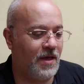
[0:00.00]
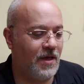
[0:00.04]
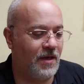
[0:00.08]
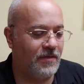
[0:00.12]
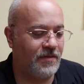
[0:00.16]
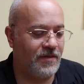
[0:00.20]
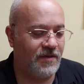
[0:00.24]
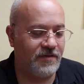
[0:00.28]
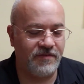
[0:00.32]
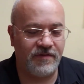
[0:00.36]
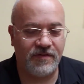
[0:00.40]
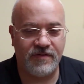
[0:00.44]

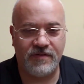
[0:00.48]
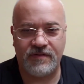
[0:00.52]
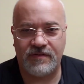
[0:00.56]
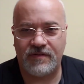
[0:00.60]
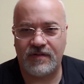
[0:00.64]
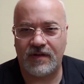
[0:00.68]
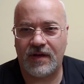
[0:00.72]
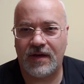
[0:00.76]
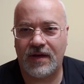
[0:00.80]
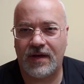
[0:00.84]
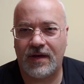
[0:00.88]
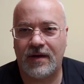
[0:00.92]
This is
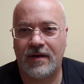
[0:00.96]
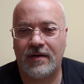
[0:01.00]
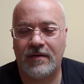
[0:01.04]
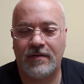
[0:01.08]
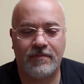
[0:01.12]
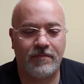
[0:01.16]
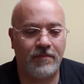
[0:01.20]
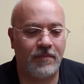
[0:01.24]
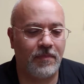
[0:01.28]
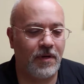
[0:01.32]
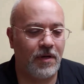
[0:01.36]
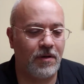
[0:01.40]

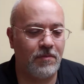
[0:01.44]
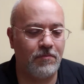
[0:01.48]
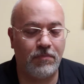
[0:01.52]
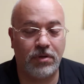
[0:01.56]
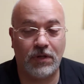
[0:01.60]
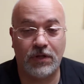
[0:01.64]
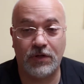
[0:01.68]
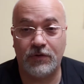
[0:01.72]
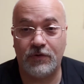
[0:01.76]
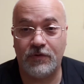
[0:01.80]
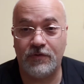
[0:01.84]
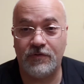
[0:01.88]

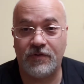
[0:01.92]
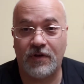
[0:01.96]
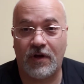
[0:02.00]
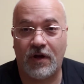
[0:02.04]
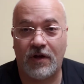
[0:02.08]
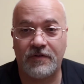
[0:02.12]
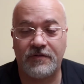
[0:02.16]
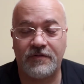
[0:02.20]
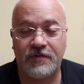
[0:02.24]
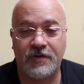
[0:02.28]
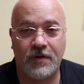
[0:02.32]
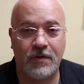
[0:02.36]
blues,
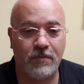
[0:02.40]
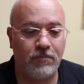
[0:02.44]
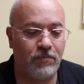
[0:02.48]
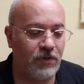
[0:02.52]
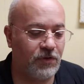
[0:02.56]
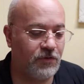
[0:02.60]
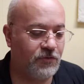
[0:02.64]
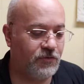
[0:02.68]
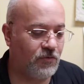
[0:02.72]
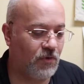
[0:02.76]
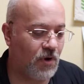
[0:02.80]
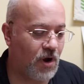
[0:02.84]
also
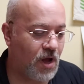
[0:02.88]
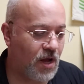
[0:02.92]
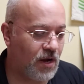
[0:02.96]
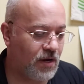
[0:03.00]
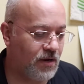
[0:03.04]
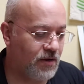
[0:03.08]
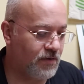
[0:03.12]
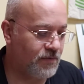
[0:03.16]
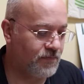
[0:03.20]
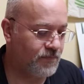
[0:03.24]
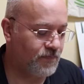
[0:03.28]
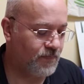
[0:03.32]
blues rock.